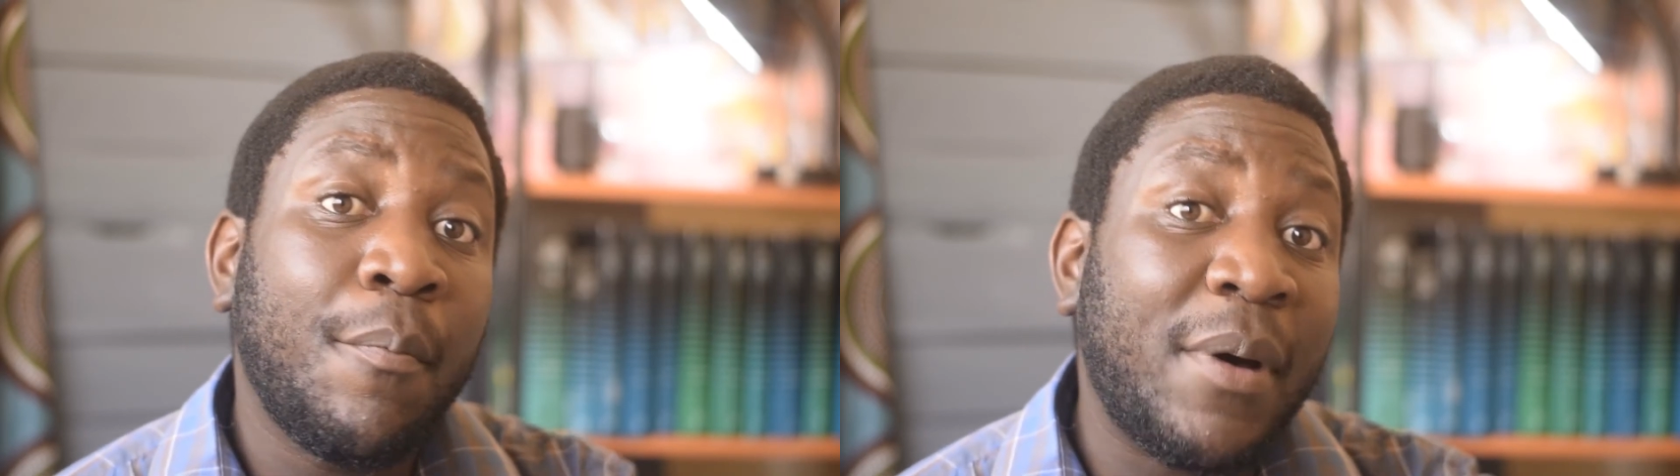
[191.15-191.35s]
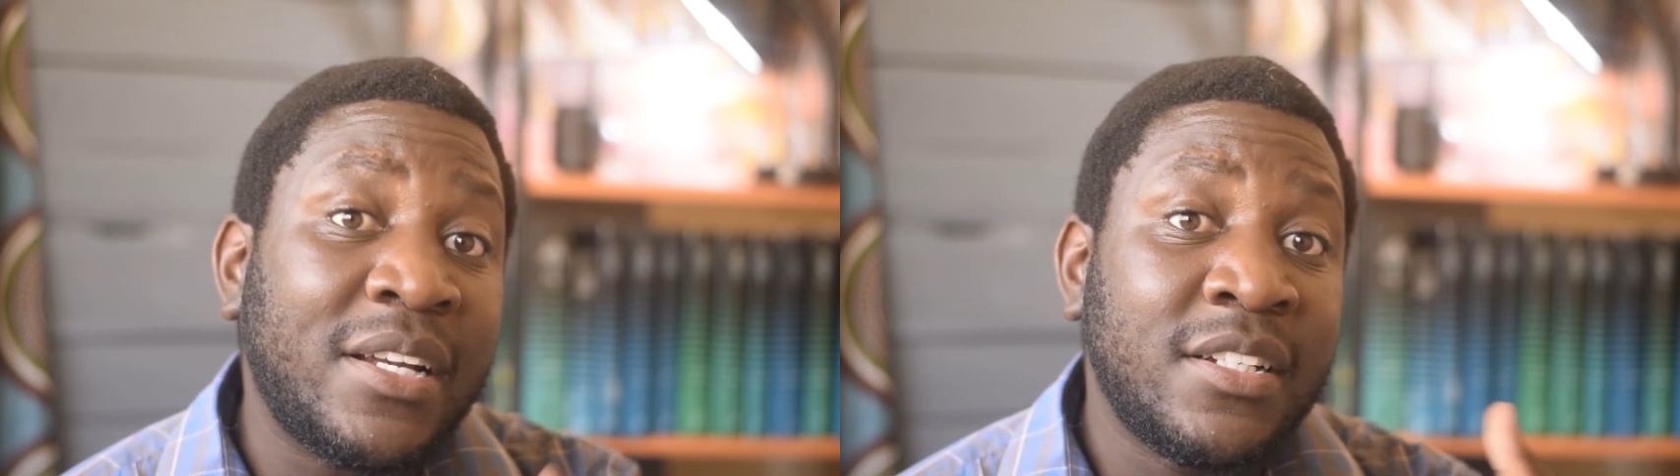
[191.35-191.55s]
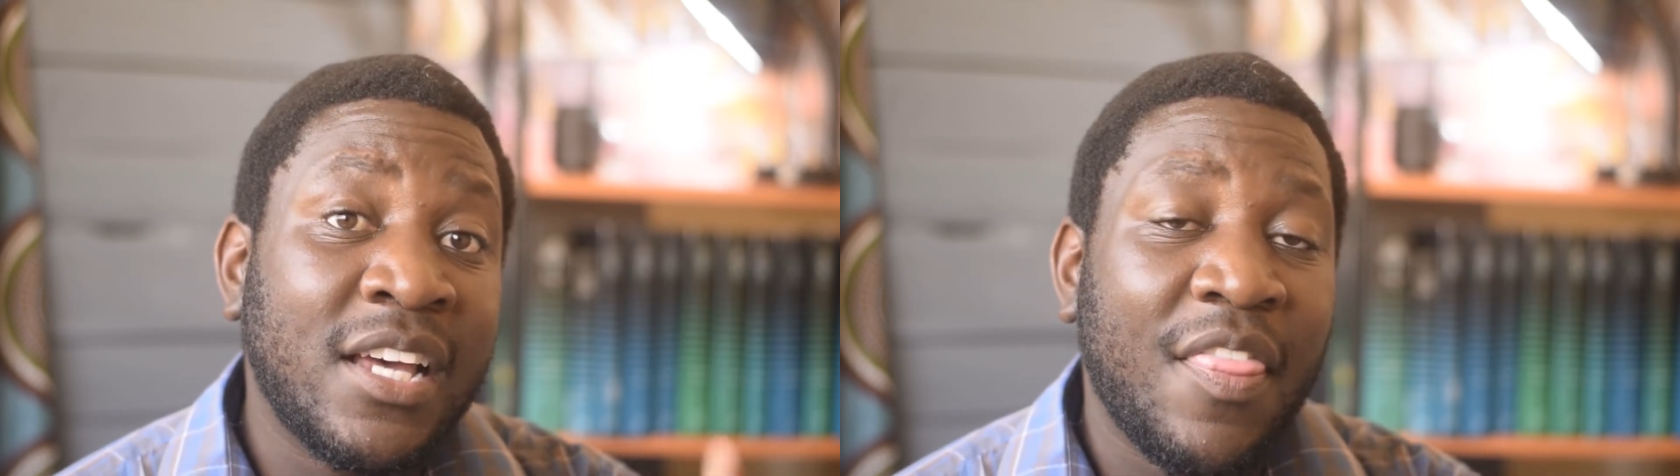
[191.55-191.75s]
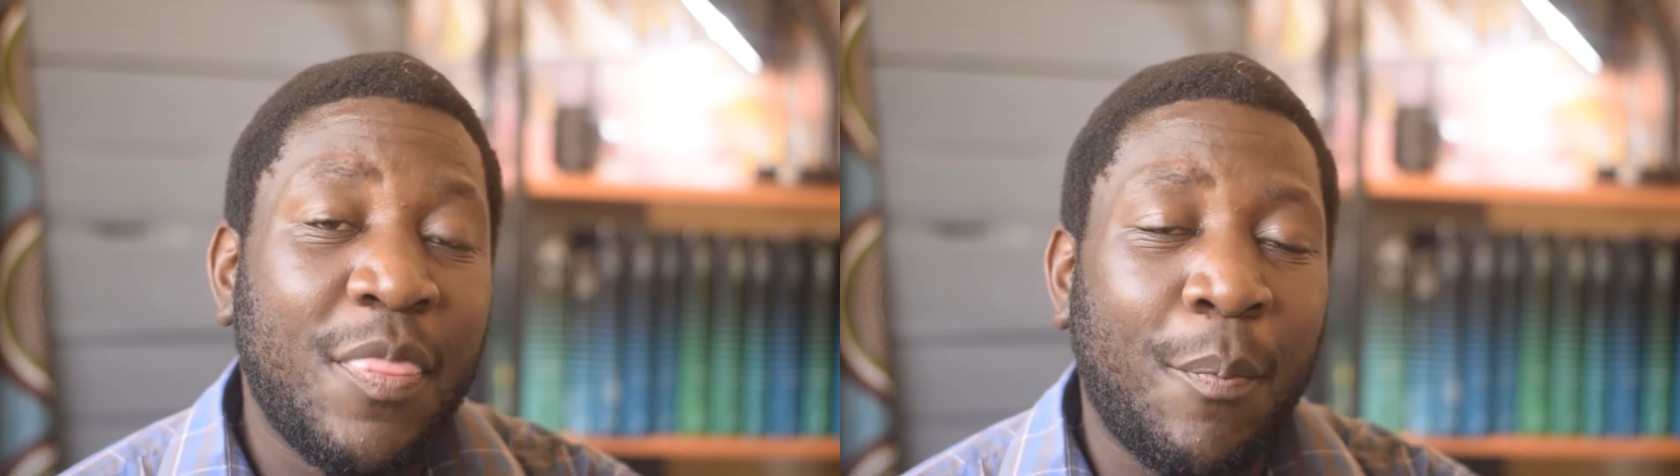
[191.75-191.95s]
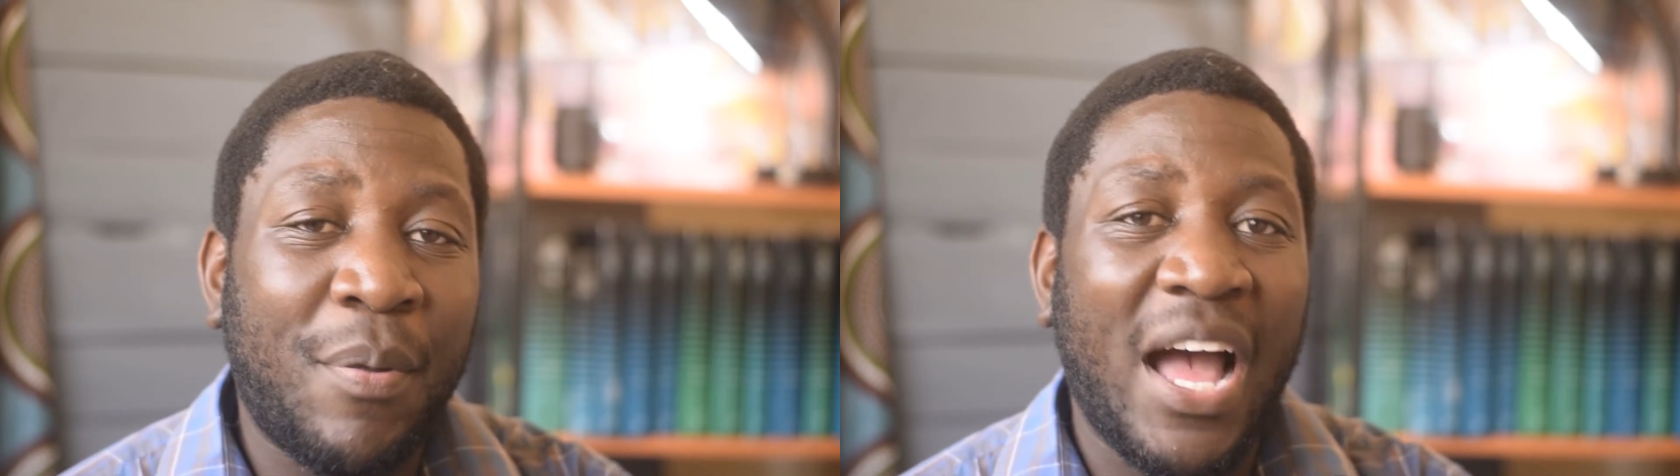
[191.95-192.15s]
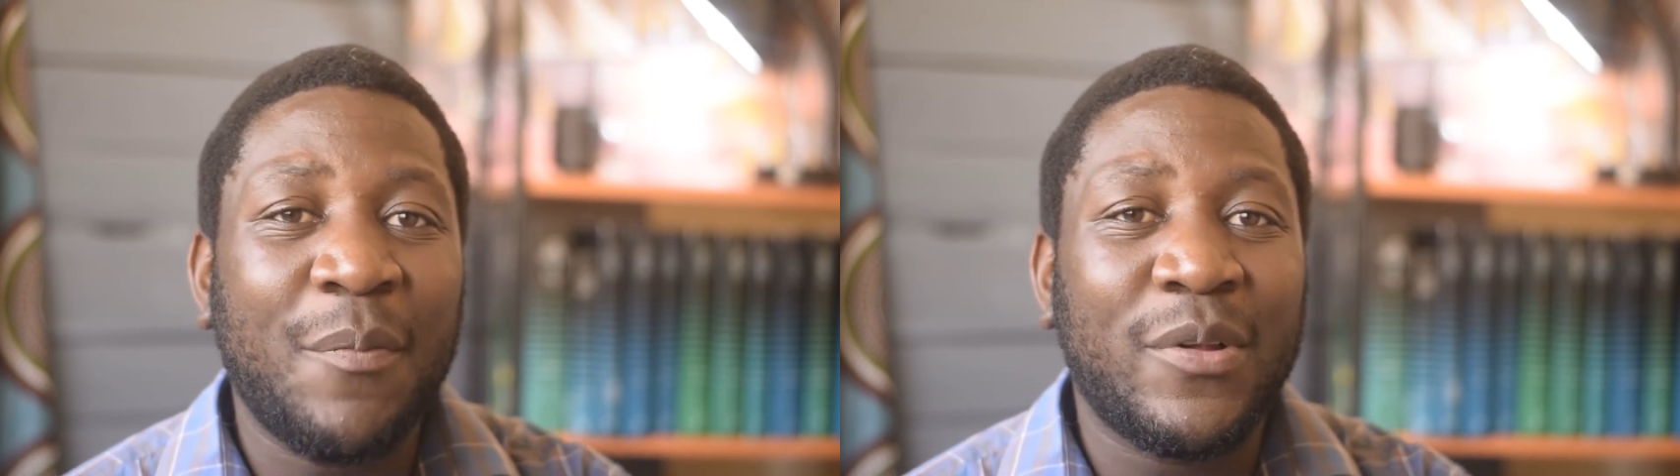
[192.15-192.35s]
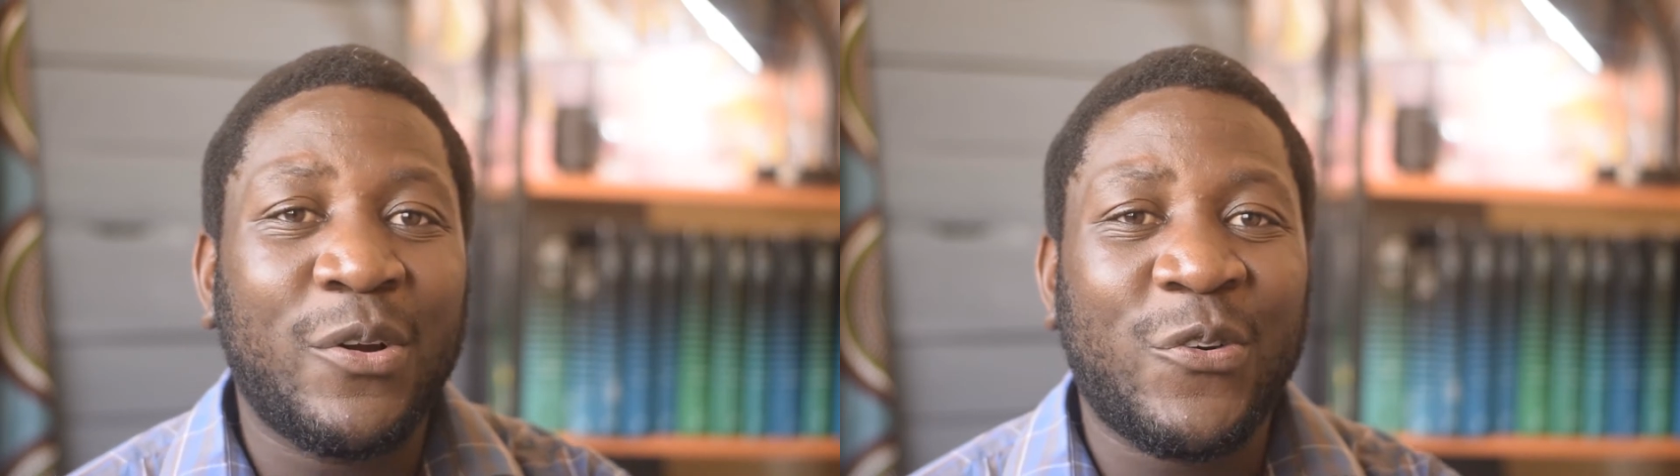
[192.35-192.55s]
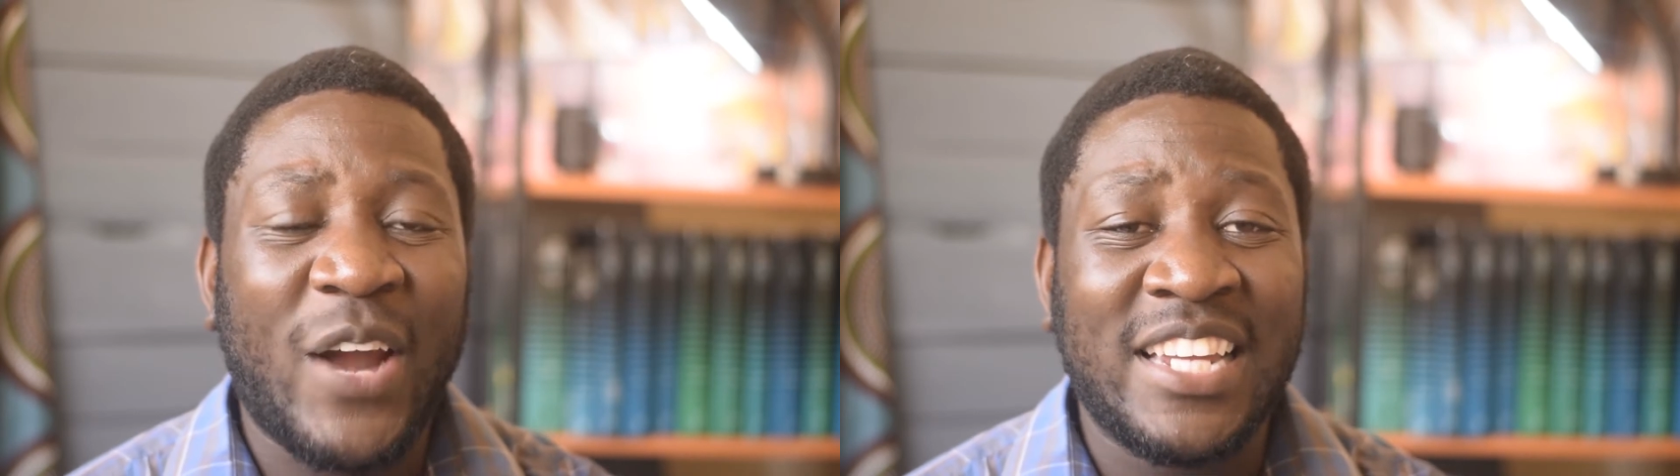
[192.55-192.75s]
but the
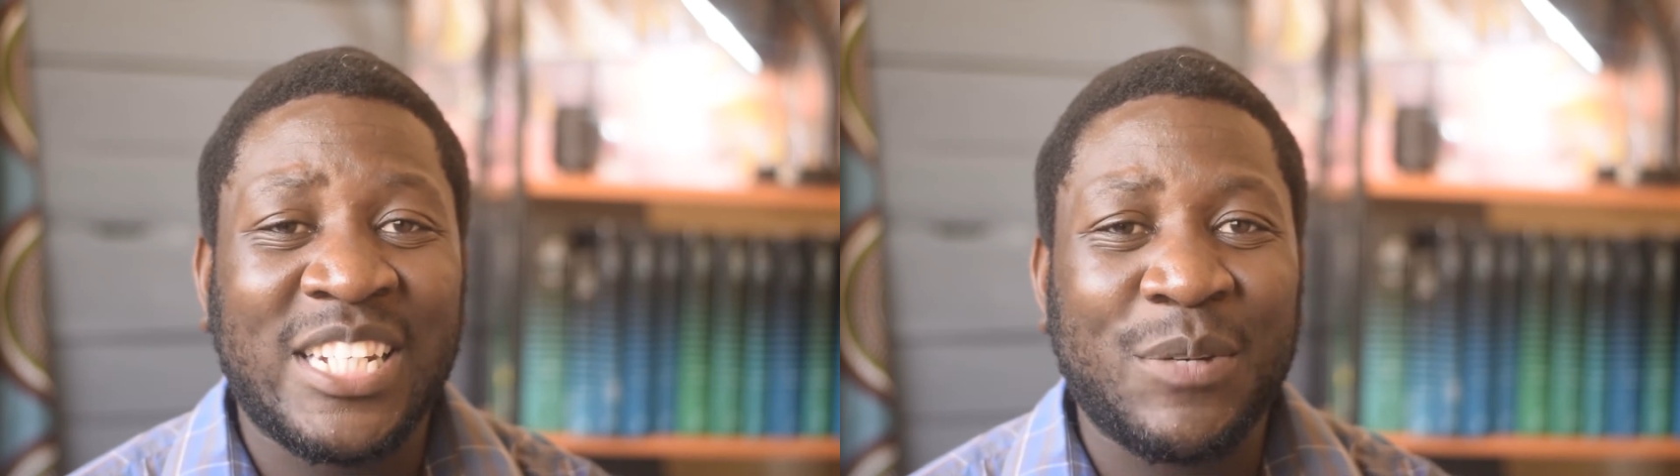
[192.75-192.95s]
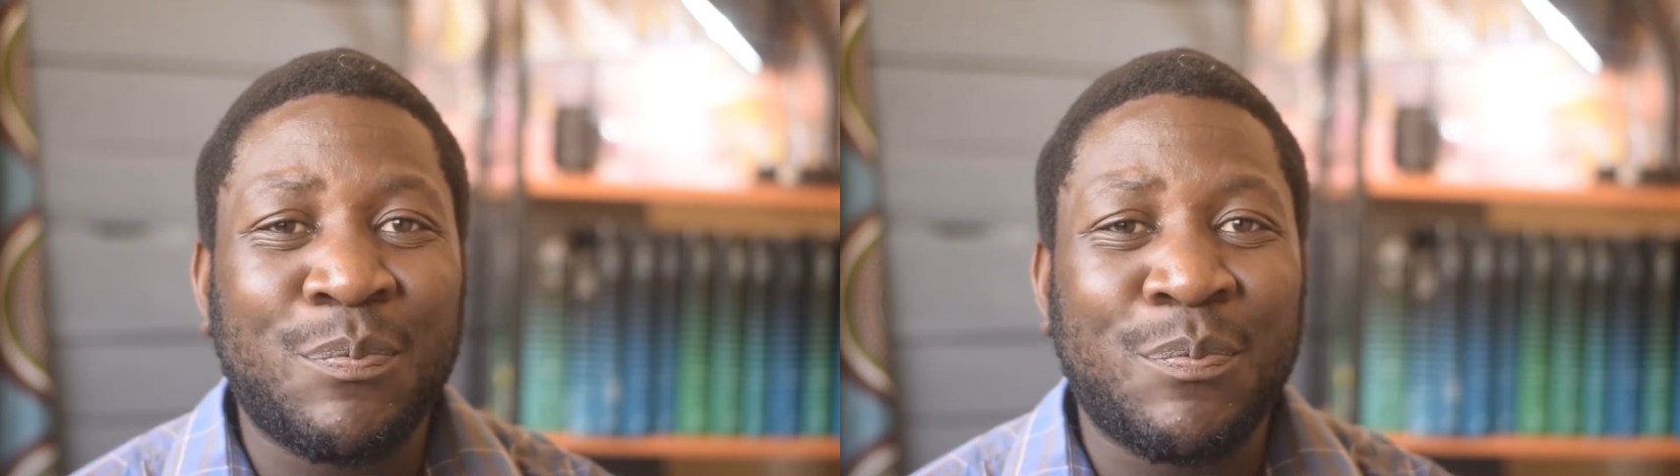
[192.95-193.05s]
Bible writer